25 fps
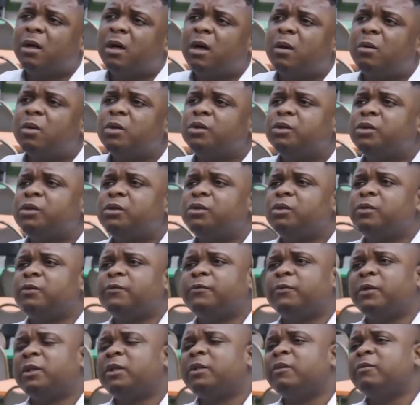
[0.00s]
I want you to
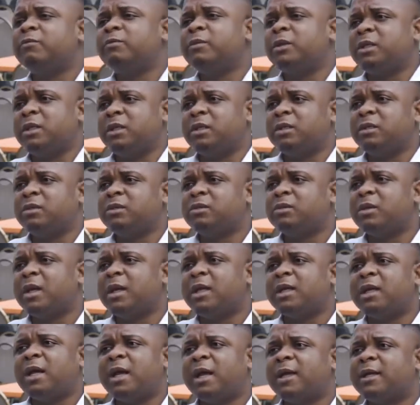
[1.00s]
forgive me so I
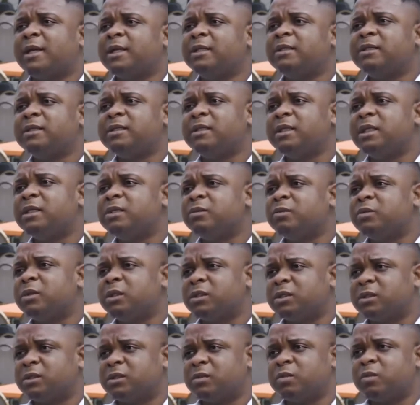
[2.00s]
can change
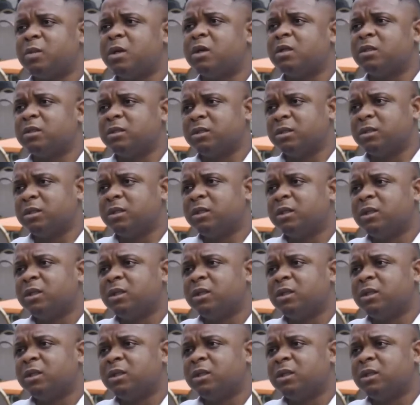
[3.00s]
what's wrong.